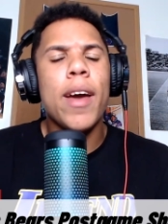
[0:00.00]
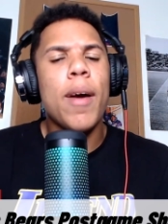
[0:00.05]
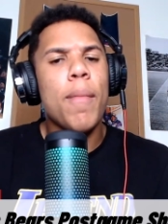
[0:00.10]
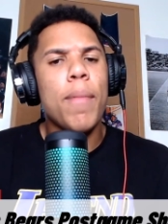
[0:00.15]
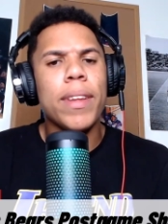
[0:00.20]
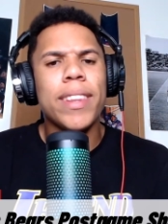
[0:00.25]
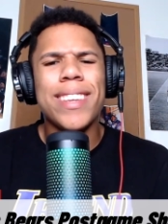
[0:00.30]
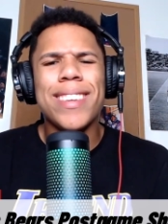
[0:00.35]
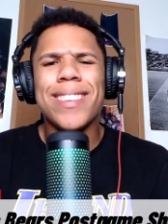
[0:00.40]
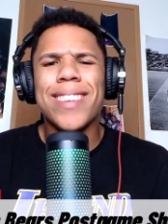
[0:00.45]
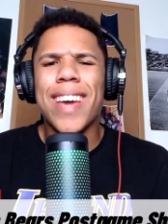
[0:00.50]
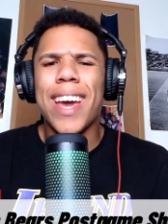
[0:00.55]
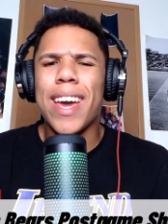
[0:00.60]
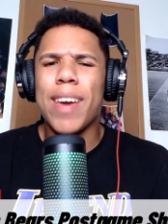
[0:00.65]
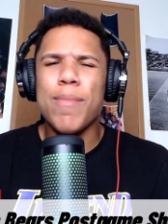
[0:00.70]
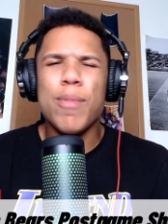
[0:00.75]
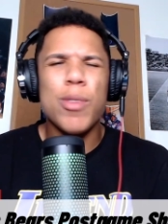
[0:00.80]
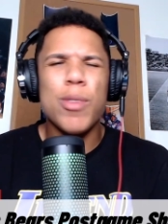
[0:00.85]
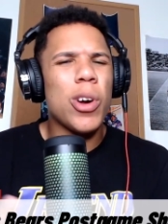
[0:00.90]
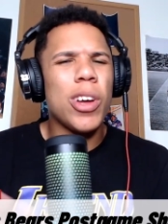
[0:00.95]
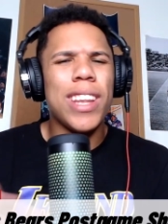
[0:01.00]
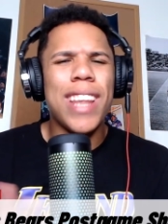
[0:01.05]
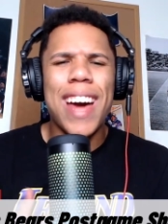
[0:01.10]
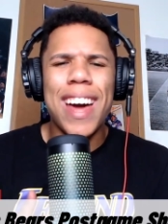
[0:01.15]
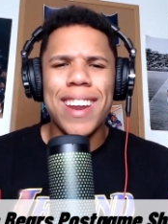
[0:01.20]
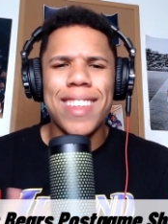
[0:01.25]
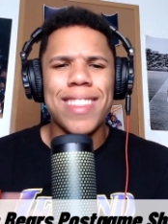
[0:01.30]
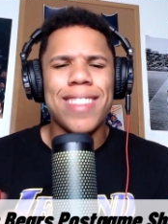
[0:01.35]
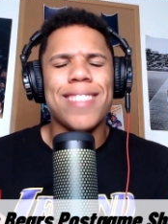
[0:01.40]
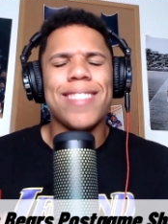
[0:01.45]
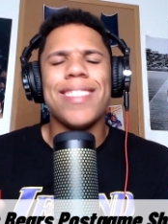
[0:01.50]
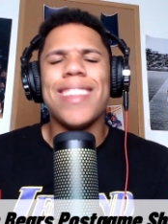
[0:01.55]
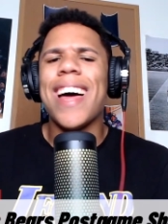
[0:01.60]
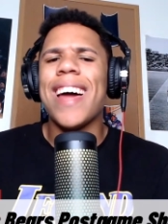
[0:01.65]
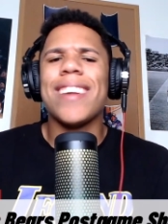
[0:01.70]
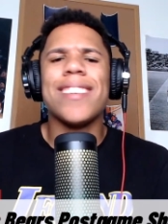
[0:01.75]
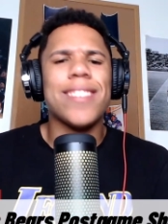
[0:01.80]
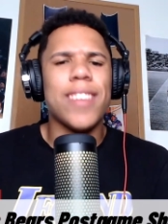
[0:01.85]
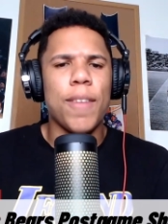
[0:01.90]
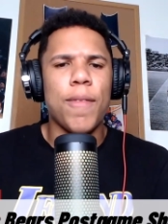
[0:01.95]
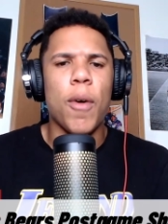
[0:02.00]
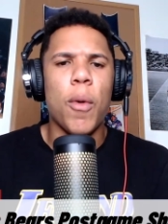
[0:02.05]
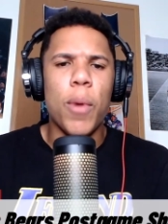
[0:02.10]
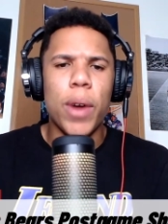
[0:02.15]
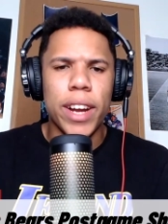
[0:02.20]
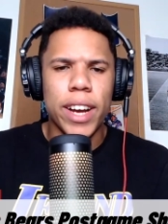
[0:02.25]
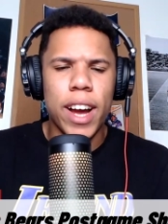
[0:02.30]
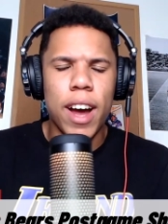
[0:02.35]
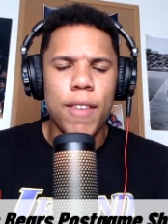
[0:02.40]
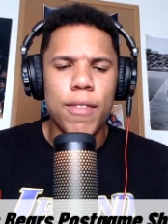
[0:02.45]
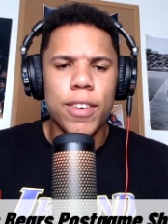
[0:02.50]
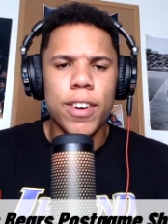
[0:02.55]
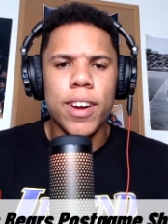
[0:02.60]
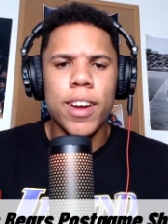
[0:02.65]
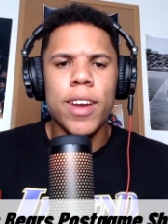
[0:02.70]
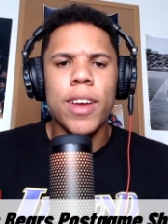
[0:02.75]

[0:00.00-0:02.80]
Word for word: But this game, you know, a lot of a lot of stuff I want to cover.